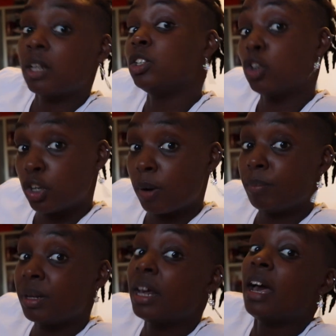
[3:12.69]
You're going to
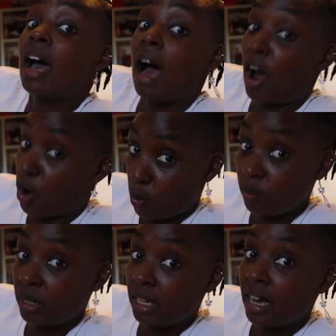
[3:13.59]
be a
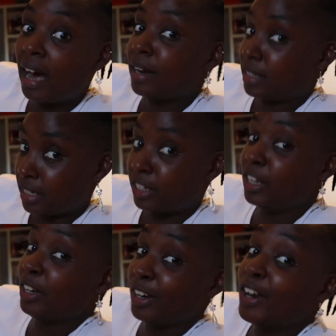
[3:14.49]
homie until
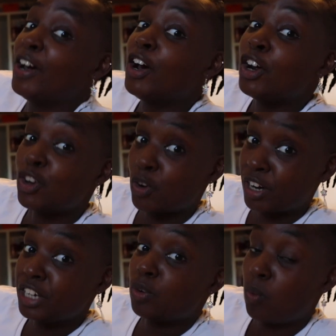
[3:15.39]
you're
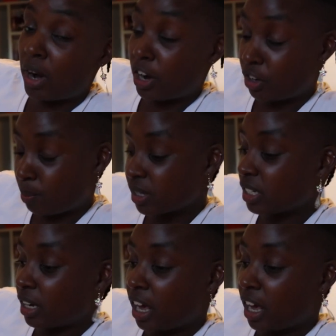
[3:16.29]
in it 100%.